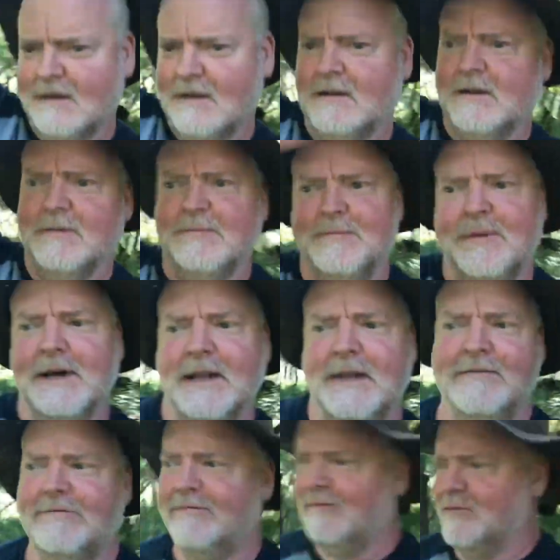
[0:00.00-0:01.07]
But
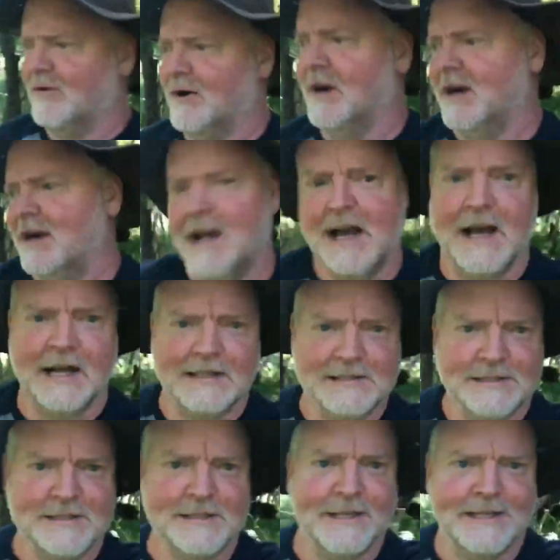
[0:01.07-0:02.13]
for us,
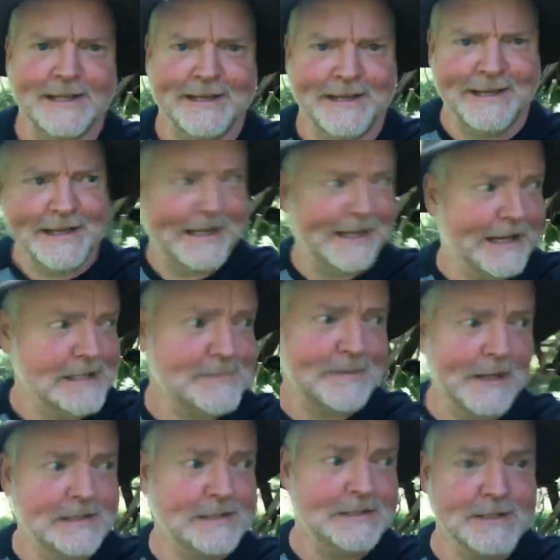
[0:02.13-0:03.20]
it has been
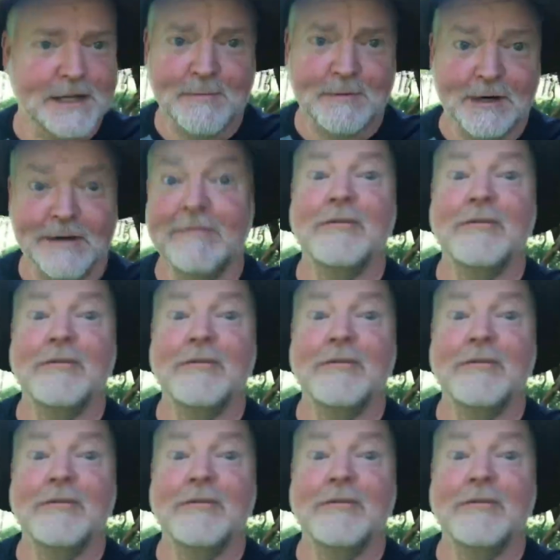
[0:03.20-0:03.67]
summer for a